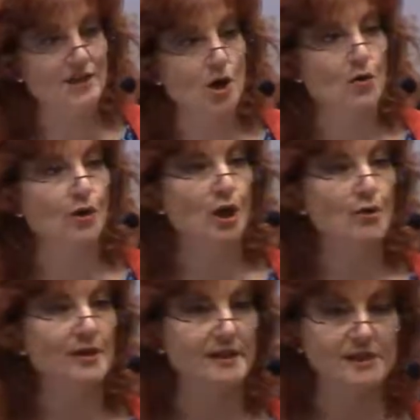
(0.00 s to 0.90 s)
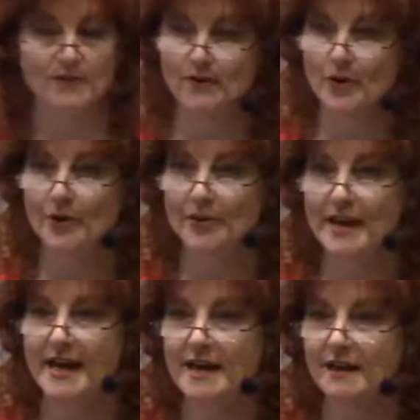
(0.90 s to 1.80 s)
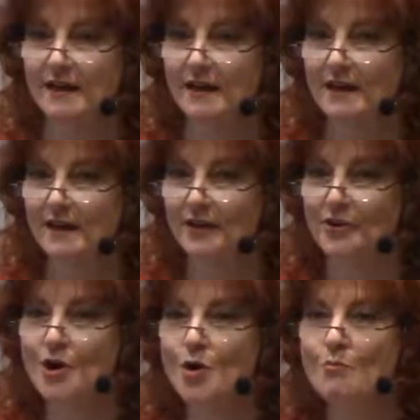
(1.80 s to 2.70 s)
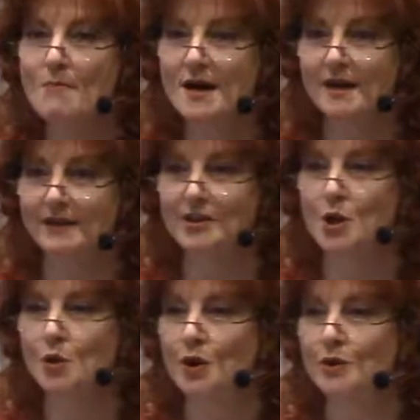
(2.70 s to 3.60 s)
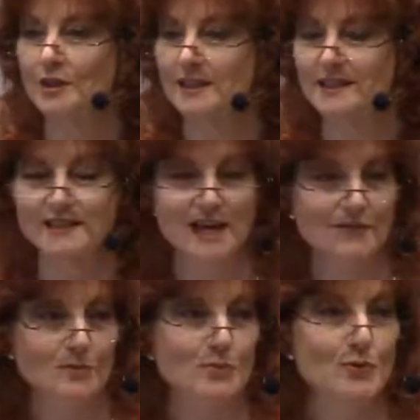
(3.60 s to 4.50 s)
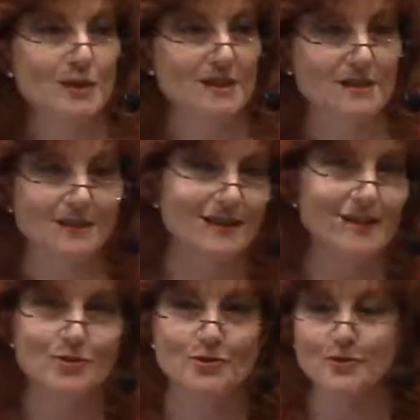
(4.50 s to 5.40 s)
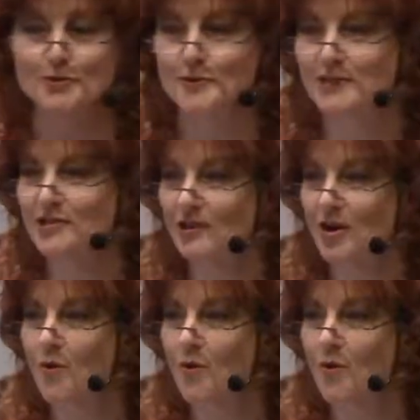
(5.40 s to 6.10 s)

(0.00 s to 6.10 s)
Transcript: no lotus. Have you ever heard that? No mud, no lotus. It's kind of a Buddhist Eastern tradition